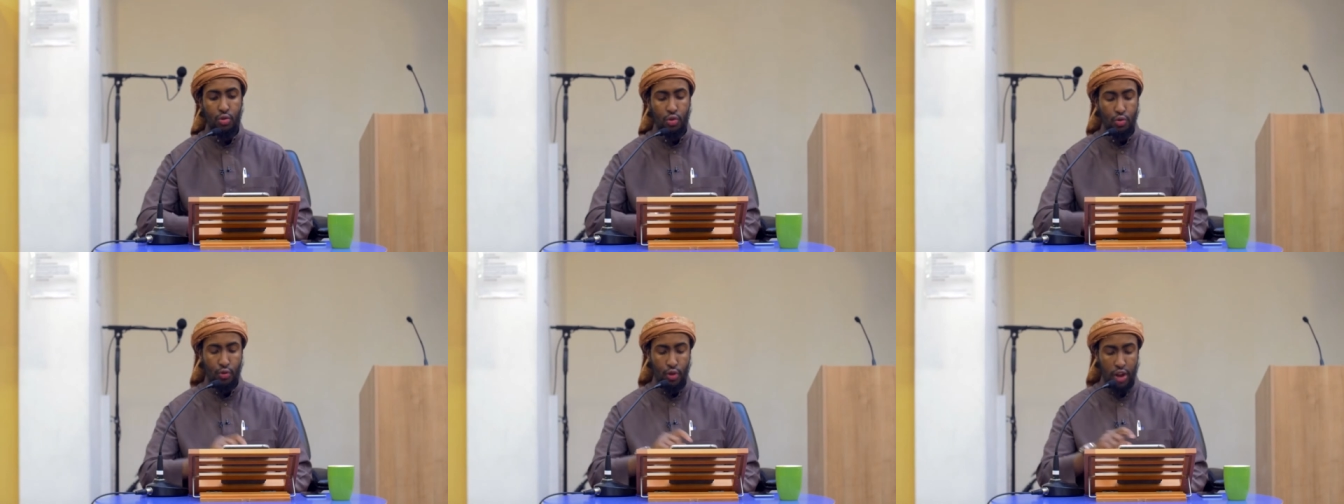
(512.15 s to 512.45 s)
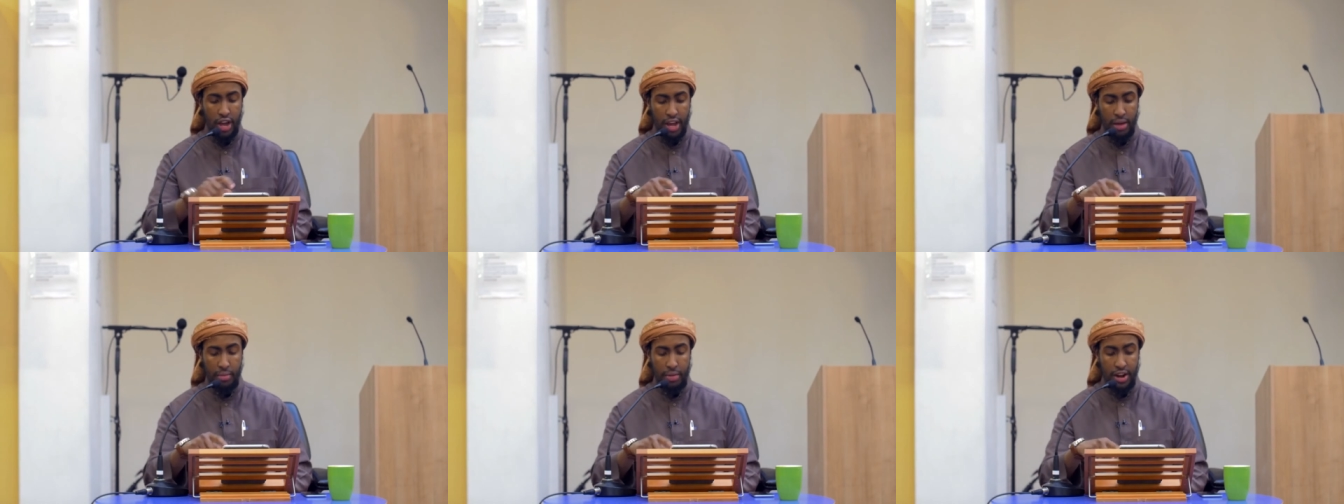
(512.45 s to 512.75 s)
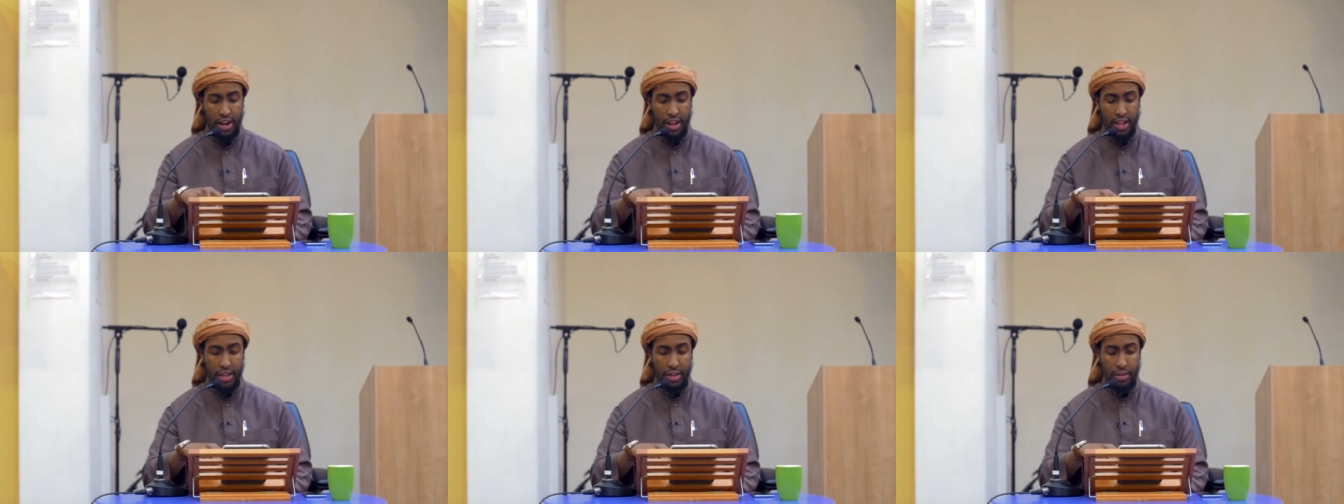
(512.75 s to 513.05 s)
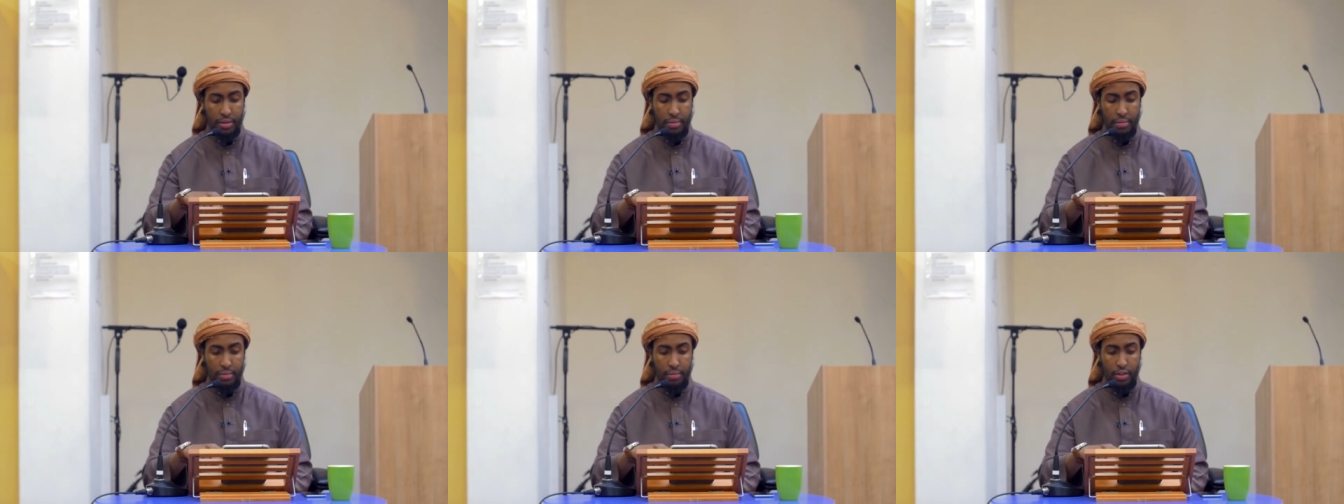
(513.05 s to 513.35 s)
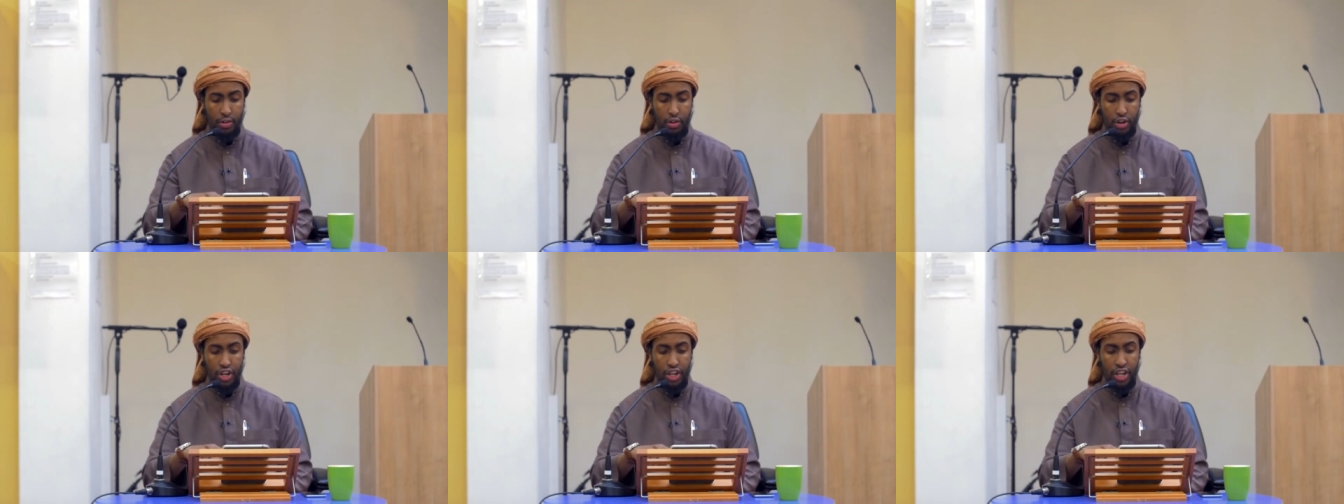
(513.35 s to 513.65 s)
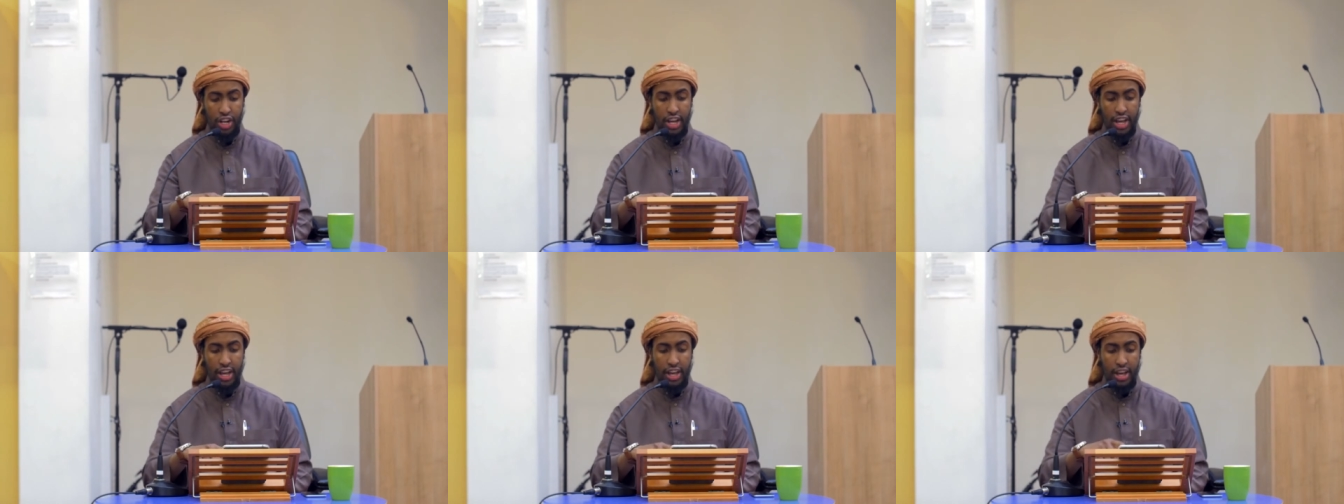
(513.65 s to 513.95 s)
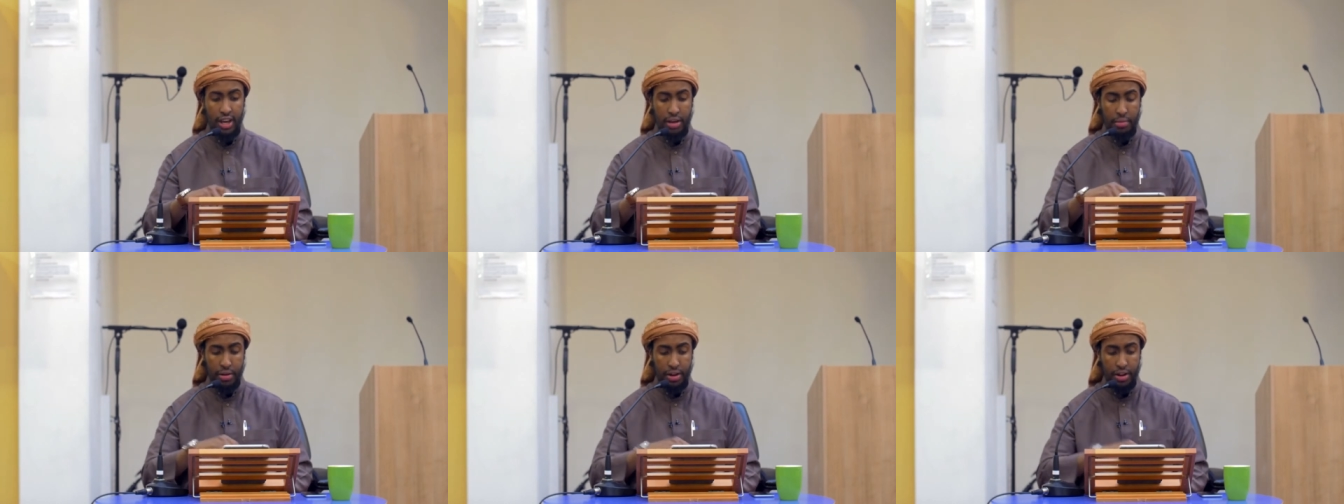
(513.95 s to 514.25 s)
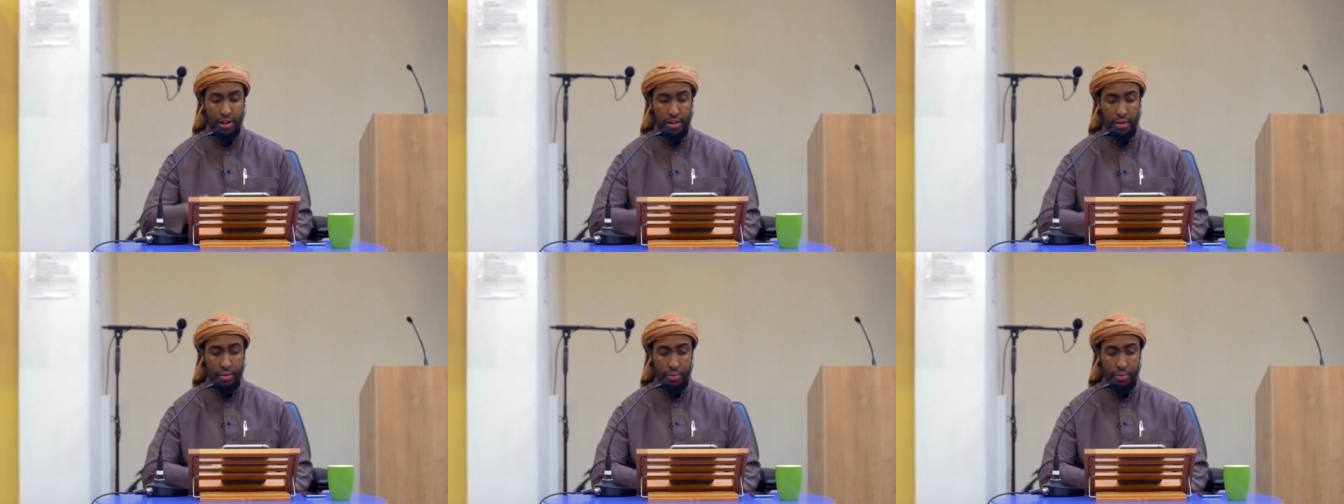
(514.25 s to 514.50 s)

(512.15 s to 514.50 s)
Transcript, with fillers: kufr akbar or shirk akbar.